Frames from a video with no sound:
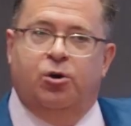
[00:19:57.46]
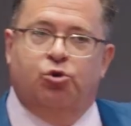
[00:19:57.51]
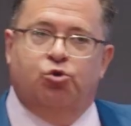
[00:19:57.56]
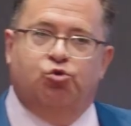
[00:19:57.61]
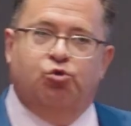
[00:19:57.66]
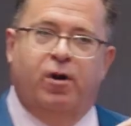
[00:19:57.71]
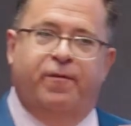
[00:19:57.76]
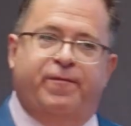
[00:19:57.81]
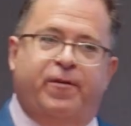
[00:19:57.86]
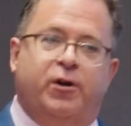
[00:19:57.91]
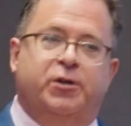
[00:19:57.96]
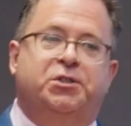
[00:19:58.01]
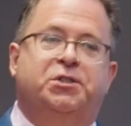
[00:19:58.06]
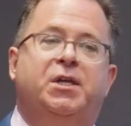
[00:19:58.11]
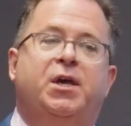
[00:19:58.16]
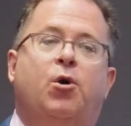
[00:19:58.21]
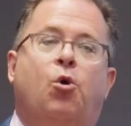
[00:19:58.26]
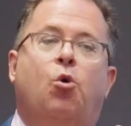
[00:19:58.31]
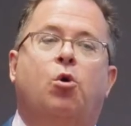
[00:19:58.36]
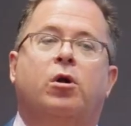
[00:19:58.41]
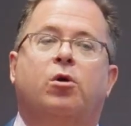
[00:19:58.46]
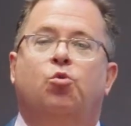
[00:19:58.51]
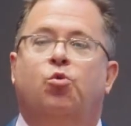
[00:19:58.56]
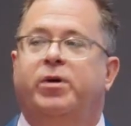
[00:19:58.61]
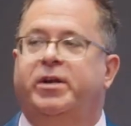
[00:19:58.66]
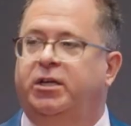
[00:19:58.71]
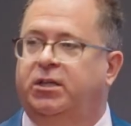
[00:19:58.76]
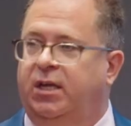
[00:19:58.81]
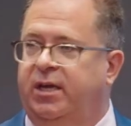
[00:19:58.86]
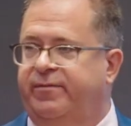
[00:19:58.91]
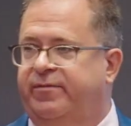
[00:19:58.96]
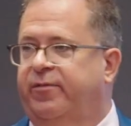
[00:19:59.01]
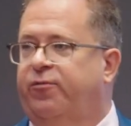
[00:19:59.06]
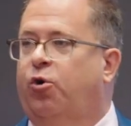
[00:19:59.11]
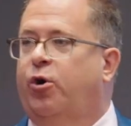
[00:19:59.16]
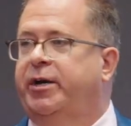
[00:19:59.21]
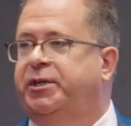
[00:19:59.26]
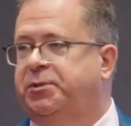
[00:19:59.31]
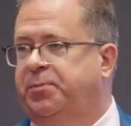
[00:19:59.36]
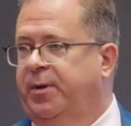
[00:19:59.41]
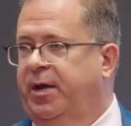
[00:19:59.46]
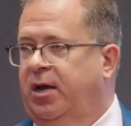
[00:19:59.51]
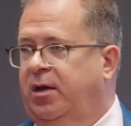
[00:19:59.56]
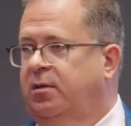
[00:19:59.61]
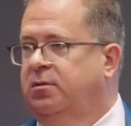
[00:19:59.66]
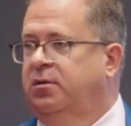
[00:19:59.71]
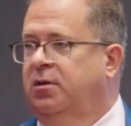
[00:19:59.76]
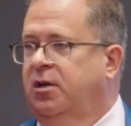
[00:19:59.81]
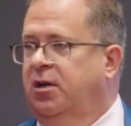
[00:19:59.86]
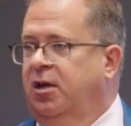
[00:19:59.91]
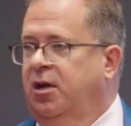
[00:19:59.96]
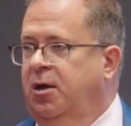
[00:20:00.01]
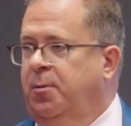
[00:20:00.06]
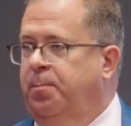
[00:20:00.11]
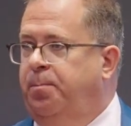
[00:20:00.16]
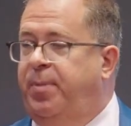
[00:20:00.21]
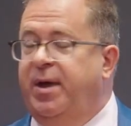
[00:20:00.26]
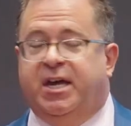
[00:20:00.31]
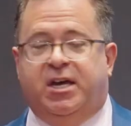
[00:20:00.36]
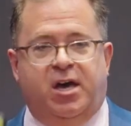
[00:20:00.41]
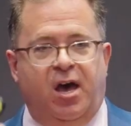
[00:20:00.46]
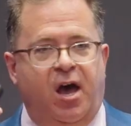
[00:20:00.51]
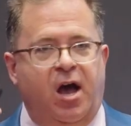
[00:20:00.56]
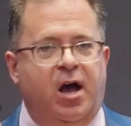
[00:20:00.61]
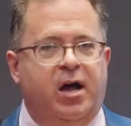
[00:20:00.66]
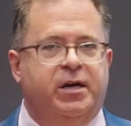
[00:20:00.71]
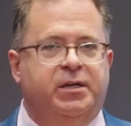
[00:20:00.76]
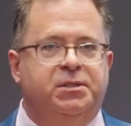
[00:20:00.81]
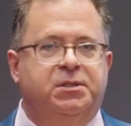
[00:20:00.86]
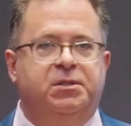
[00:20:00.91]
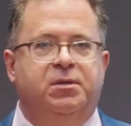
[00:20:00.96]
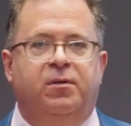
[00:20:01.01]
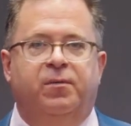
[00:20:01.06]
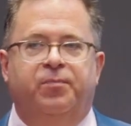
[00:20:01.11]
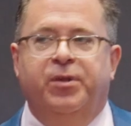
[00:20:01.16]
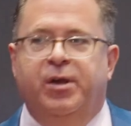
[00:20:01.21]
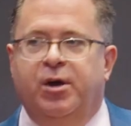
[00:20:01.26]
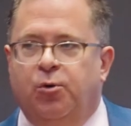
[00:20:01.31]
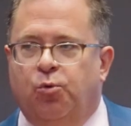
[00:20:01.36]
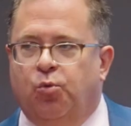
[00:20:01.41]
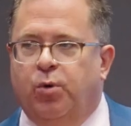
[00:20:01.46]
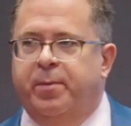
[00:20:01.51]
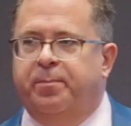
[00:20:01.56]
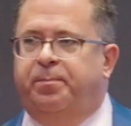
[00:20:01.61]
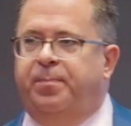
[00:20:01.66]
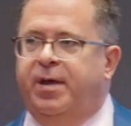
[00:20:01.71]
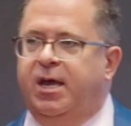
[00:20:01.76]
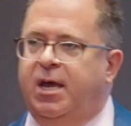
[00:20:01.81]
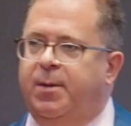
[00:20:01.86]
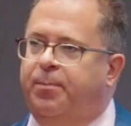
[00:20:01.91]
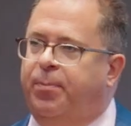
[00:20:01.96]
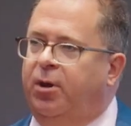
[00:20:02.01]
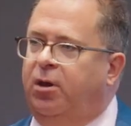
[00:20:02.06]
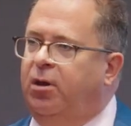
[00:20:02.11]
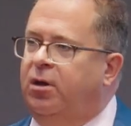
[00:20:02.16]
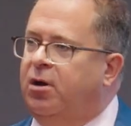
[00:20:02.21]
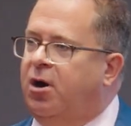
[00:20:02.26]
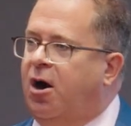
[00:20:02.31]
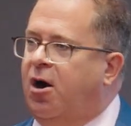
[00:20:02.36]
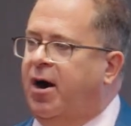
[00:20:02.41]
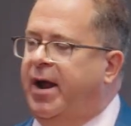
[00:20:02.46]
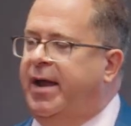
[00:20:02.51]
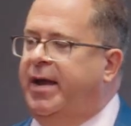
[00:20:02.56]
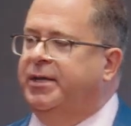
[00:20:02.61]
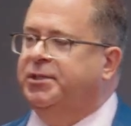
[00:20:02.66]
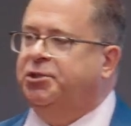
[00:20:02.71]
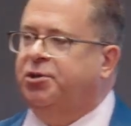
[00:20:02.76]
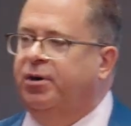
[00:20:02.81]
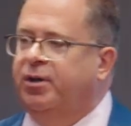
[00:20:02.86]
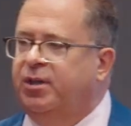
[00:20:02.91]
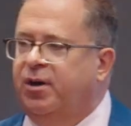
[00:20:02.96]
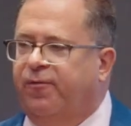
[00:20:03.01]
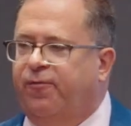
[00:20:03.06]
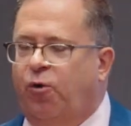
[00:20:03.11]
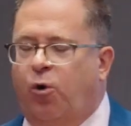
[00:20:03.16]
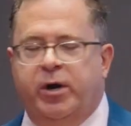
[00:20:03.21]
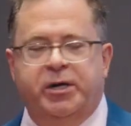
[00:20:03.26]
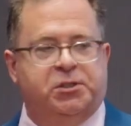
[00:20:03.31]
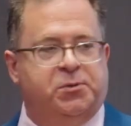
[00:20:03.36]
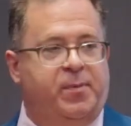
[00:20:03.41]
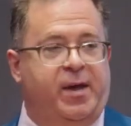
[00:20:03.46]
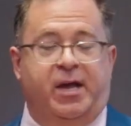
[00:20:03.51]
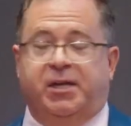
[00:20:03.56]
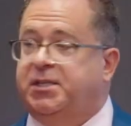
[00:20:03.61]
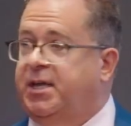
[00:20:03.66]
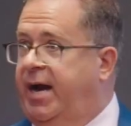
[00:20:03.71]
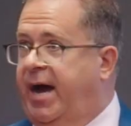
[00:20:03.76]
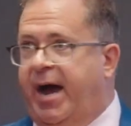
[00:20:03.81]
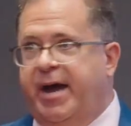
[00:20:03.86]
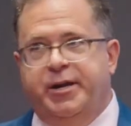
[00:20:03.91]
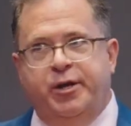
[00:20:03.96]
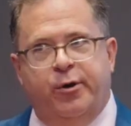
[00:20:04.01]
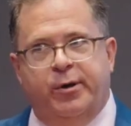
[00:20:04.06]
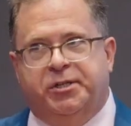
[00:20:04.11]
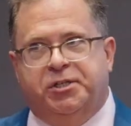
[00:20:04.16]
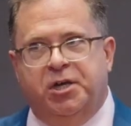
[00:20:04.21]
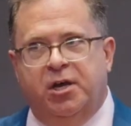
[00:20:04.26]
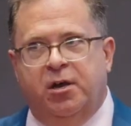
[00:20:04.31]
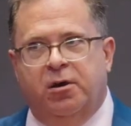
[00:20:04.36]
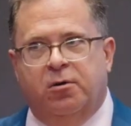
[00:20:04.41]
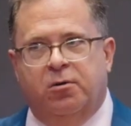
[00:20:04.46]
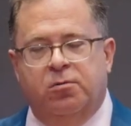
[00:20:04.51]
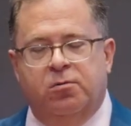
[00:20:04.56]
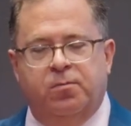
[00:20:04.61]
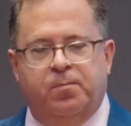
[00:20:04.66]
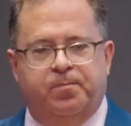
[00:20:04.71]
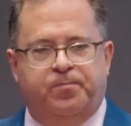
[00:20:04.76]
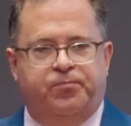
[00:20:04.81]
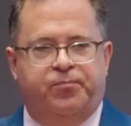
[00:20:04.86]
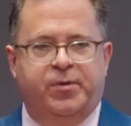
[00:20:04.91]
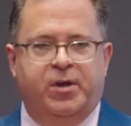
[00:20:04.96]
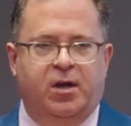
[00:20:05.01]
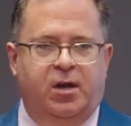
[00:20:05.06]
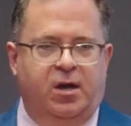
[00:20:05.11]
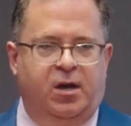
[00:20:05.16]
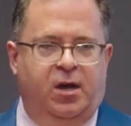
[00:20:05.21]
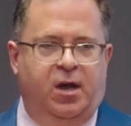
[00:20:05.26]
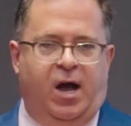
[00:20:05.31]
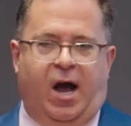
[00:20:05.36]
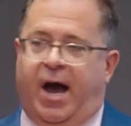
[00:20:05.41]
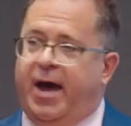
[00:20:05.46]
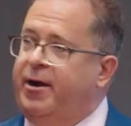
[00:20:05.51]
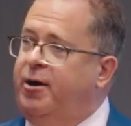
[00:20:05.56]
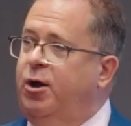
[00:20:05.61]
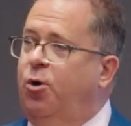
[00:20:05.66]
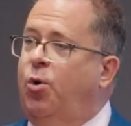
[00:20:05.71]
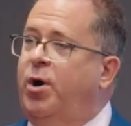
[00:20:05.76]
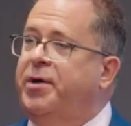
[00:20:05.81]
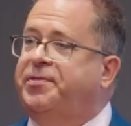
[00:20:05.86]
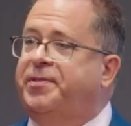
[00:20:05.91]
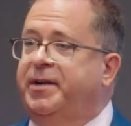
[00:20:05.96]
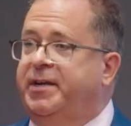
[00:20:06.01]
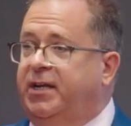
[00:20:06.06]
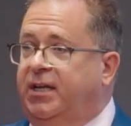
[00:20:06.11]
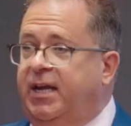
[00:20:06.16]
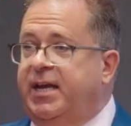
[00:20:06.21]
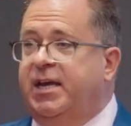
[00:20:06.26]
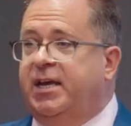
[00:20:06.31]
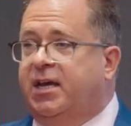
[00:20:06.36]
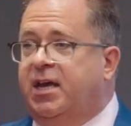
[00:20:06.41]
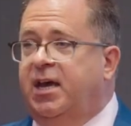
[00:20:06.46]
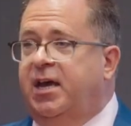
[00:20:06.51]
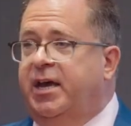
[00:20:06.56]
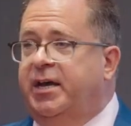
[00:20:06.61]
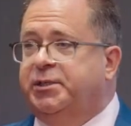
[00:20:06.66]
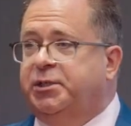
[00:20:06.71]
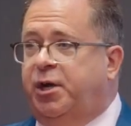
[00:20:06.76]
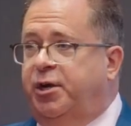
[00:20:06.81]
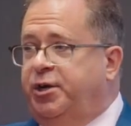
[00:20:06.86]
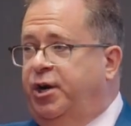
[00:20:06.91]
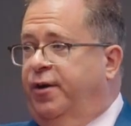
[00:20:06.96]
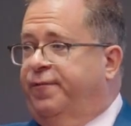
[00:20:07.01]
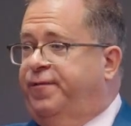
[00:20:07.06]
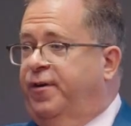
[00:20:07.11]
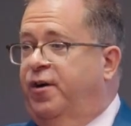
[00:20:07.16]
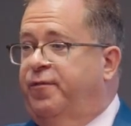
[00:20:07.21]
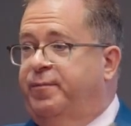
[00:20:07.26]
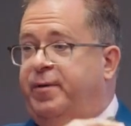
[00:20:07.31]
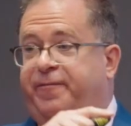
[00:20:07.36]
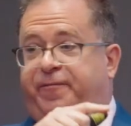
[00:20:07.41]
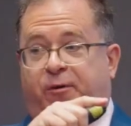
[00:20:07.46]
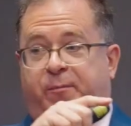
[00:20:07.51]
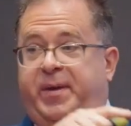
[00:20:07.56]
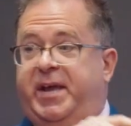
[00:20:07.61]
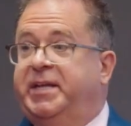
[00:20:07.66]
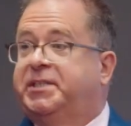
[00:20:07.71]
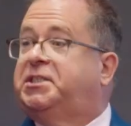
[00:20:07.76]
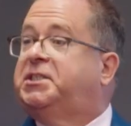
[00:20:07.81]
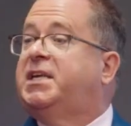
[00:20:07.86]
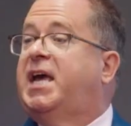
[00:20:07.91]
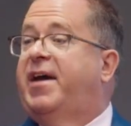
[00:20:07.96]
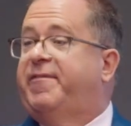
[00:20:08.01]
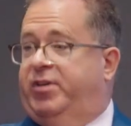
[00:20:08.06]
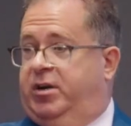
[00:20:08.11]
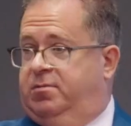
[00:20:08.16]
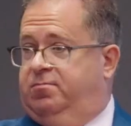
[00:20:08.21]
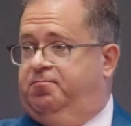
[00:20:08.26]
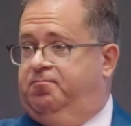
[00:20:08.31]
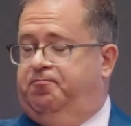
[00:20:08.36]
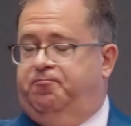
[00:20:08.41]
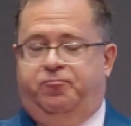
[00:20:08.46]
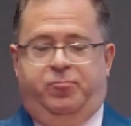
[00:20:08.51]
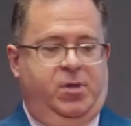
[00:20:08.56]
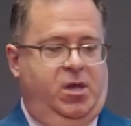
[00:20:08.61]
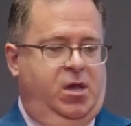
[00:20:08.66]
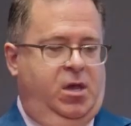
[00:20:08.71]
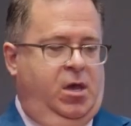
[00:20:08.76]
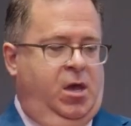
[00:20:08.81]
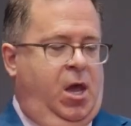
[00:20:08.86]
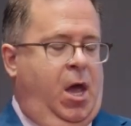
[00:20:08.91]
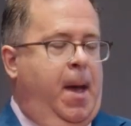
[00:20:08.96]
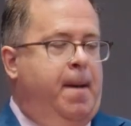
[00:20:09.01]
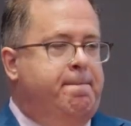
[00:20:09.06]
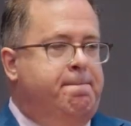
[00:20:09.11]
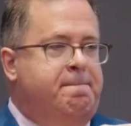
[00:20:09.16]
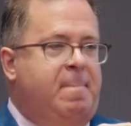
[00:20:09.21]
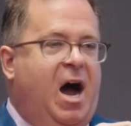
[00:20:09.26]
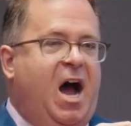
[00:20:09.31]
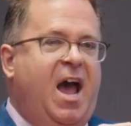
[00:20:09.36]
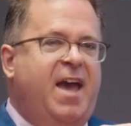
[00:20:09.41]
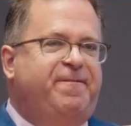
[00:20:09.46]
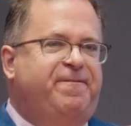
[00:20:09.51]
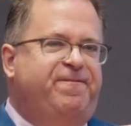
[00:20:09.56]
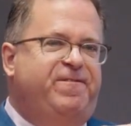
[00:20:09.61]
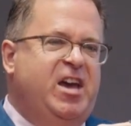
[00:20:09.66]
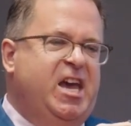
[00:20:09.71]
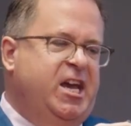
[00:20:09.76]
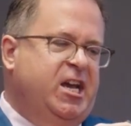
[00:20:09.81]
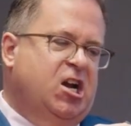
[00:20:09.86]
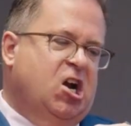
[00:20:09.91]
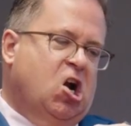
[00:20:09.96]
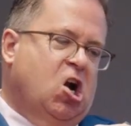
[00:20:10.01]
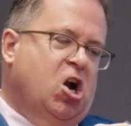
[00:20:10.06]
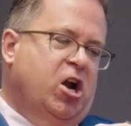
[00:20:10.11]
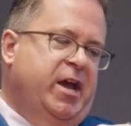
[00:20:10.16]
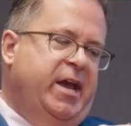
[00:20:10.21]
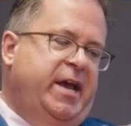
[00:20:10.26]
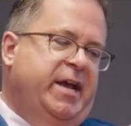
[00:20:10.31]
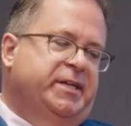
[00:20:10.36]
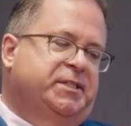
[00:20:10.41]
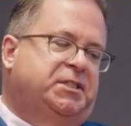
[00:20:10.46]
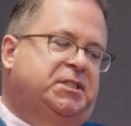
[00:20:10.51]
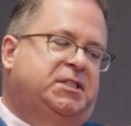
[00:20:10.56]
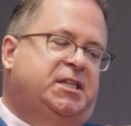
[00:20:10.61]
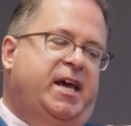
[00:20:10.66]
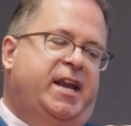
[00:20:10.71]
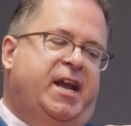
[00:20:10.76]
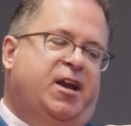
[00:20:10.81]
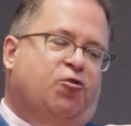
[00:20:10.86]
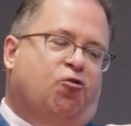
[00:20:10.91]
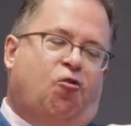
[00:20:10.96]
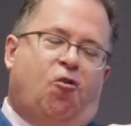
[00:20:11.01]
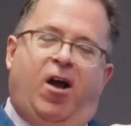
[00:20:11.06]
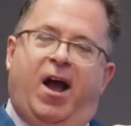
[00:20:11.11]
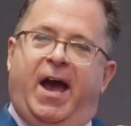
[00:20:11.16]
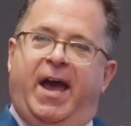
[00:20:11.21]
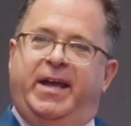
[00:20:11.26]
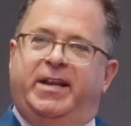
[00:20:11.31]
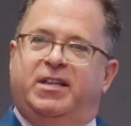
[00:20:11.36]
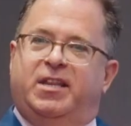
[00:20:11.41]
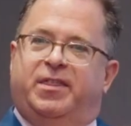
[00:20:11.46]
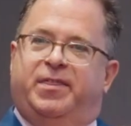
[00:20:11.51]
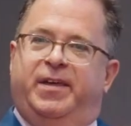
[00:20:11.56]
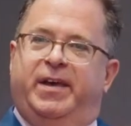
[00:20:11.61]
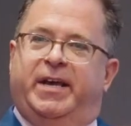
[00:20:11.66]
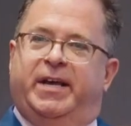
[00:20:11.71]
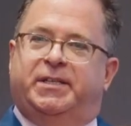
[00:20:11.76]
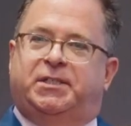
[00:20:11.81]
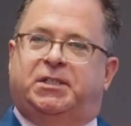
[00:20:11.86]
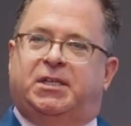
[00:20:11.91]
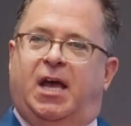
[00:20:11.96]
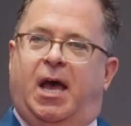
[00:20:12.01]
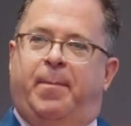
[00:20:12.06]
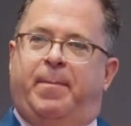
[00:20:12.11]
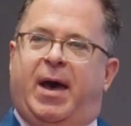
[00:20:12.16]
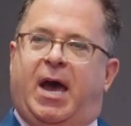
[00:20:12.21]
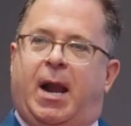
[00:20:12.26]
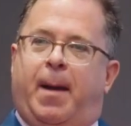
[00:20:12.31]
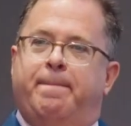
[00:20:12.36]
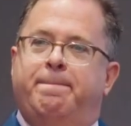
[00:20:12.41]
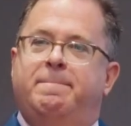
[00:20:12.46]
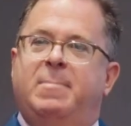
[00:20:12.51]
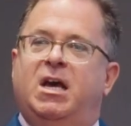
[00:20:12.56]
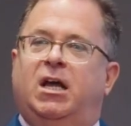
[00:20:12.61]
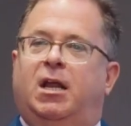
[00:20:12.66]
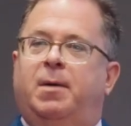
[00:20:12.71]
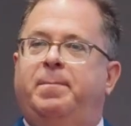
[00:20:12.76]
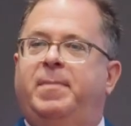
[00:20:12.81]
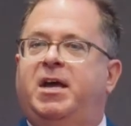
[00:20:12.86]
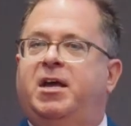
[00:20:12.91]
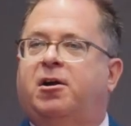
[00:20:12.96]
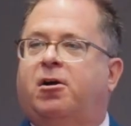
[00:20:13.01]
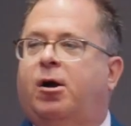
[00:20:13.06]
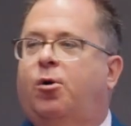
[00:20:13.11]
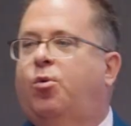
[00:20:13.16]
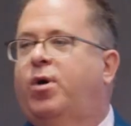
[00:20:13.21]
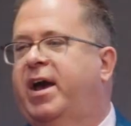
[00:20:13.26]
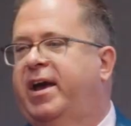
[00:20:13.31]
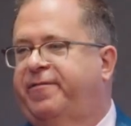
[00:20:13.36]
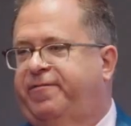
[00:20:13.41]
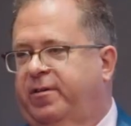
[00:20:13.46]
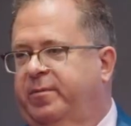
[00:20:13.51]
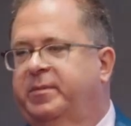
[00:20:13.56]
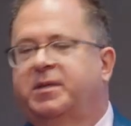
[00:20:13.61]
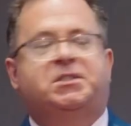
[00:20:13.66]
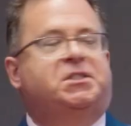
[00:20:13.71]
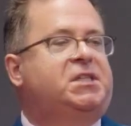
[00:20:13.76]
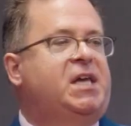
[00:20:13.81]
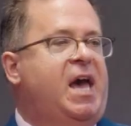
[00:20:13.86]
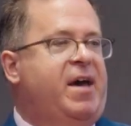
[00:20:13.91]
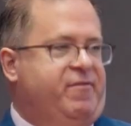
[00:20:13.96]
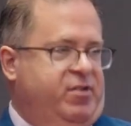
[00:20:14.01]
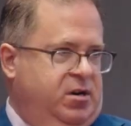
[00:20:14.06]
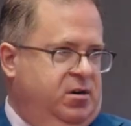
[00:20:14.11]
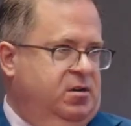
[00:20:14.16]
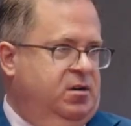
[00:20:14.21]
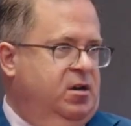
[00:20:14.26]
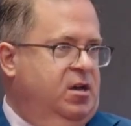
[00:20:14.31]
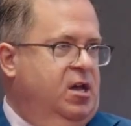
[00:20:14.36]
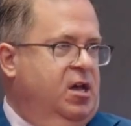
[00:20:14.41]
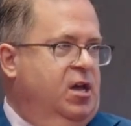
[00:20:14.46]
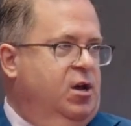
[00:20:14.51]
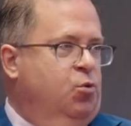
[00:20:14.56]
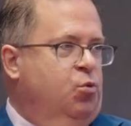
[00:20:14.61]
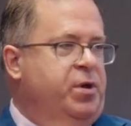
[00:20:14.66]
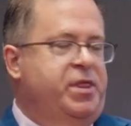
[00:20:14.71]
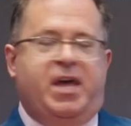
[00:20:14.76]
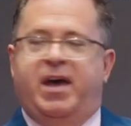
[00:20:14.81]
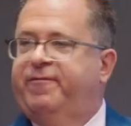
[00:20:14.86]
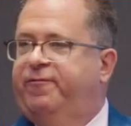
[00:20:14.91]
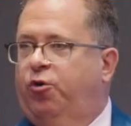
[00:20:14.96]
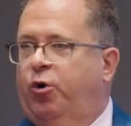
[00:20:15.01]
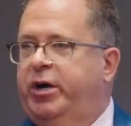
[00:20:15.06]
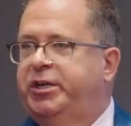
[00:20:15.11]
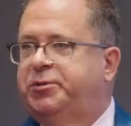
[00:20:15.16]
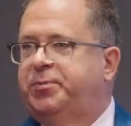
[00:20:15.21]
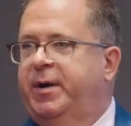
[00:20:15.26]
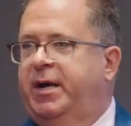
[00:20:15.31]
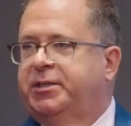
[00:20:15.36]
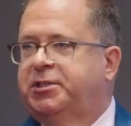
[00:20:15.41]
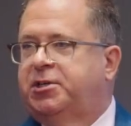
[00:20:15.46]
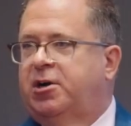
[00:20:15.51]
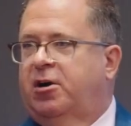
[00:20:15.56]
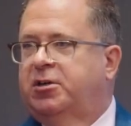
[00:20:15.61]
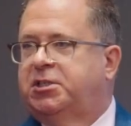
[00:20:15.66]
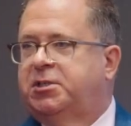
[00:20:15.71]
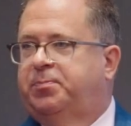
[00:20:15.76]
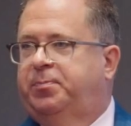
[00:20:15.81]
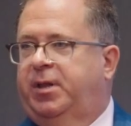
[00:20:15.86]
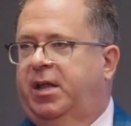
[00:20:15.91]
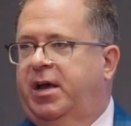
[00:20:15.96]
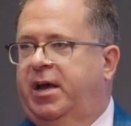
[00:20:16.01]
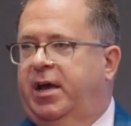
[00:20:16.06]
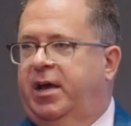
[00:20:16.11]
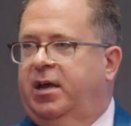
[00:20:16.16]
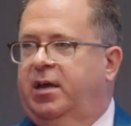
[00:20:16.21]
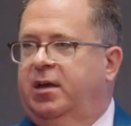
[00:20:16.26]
reverse the order when you leave the voicemail. Because when people are answering their voicemails, and I do it too, I don't know what the delete key is on your phone, but for me it's 7. My finger is sitting right this about a millimeter away from the 7 when that voicemail starts to play.